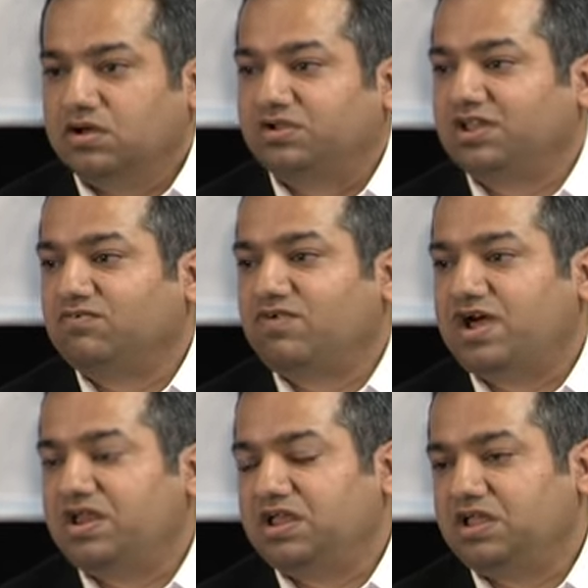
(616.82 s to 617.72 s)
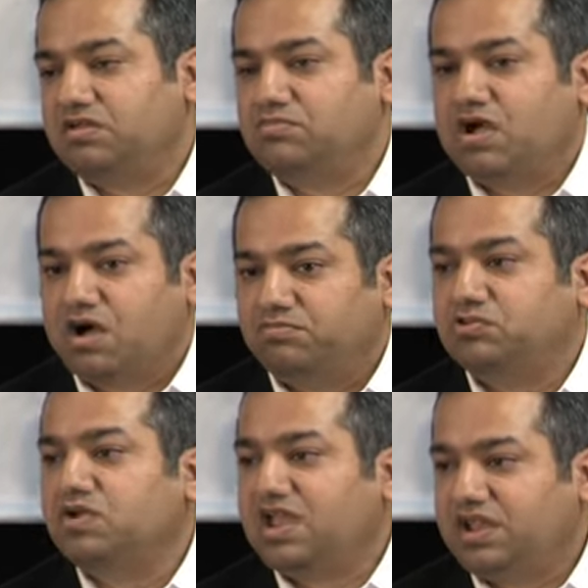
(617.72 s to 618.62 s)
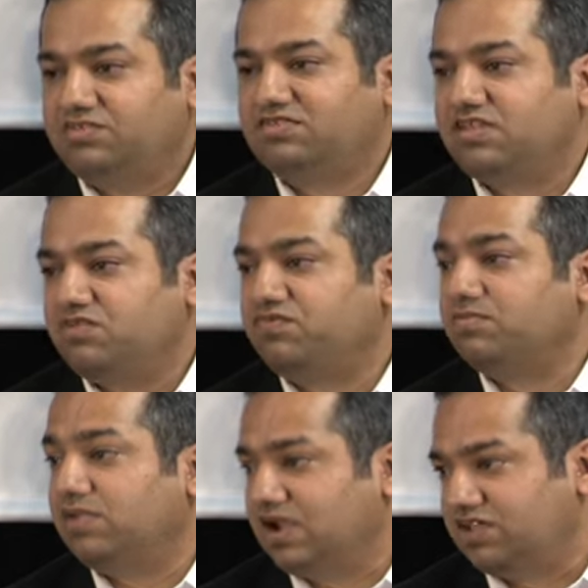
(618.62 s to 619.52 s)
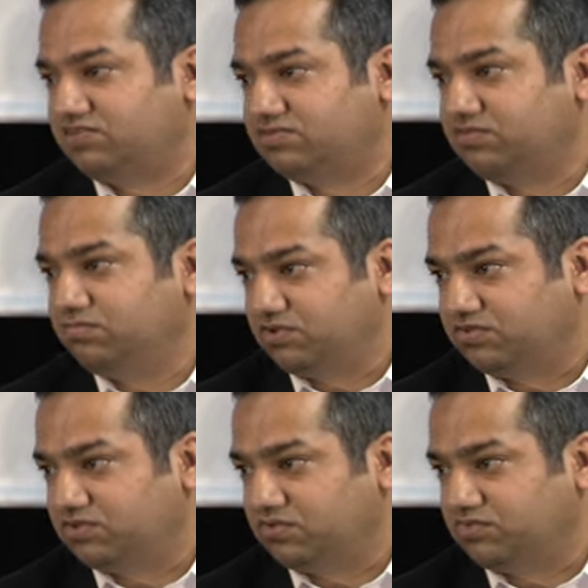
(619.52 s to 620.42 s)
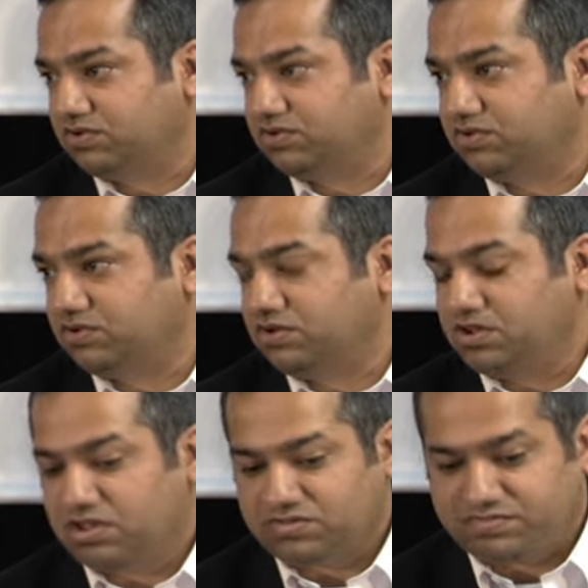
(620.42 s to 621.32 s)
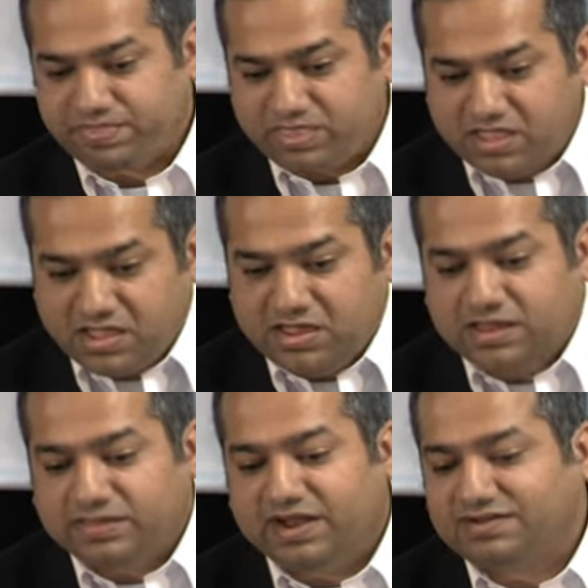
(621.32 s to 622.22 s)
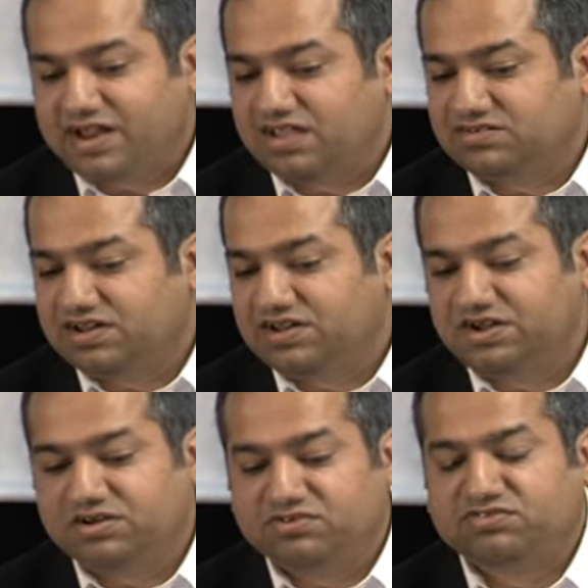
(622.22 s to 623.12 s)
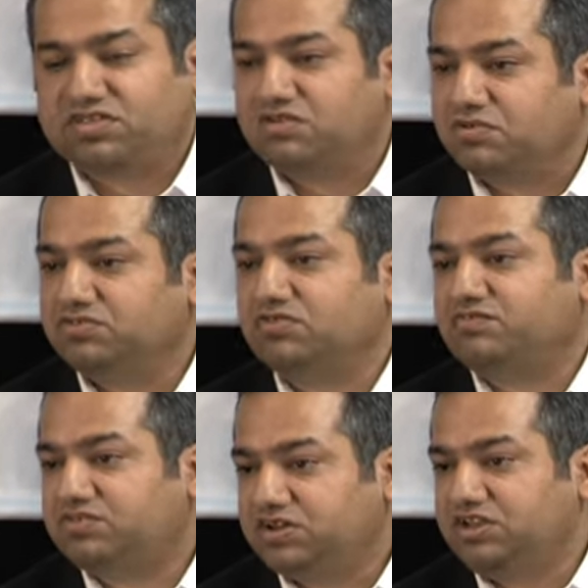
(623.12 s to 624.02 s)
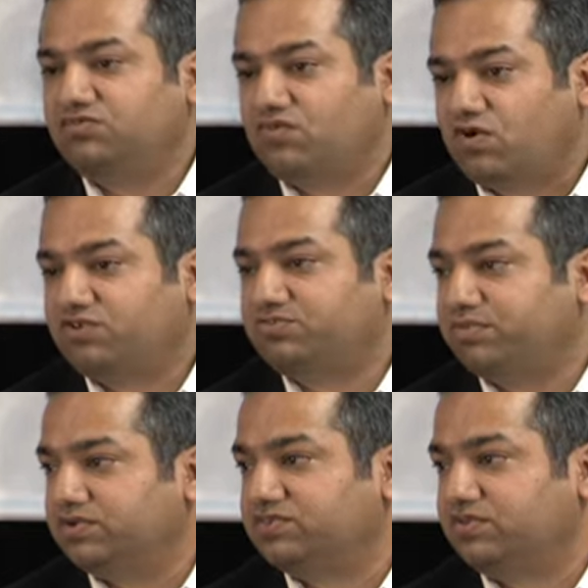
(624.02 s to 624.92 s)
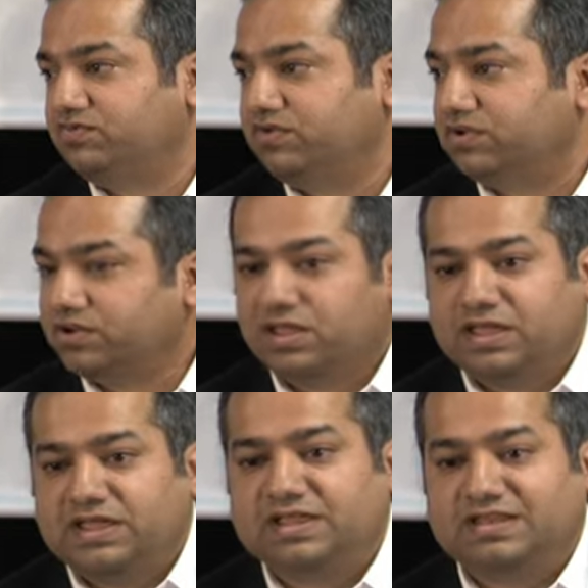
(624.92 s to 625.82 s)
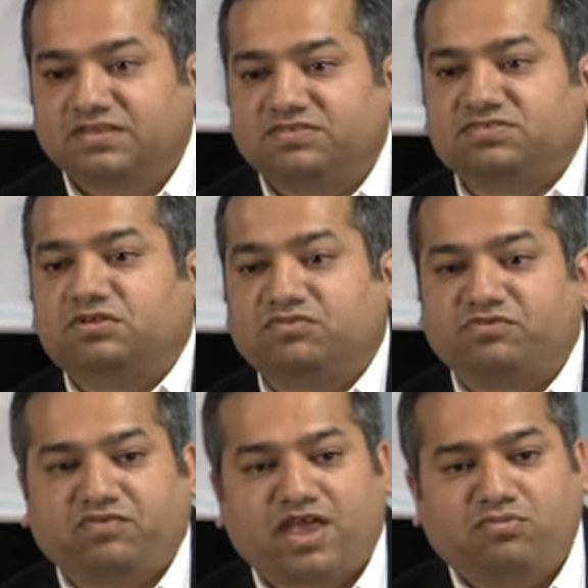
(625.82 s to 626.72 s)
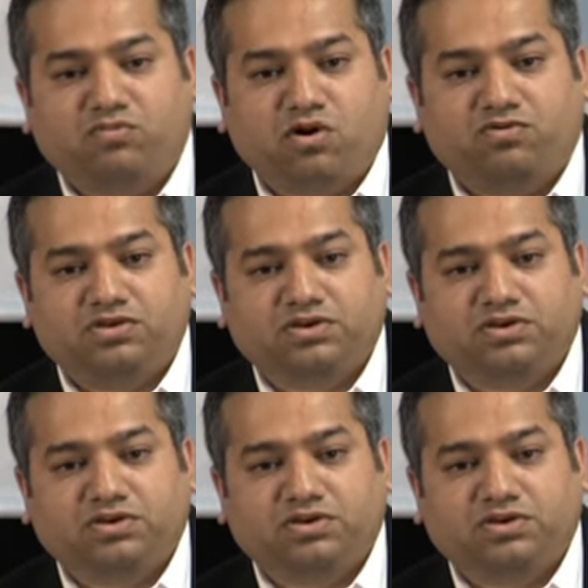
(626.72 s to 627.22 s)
requiring up to 8 CFM less per server. That translated into savings of 3 watts per server in server fan power.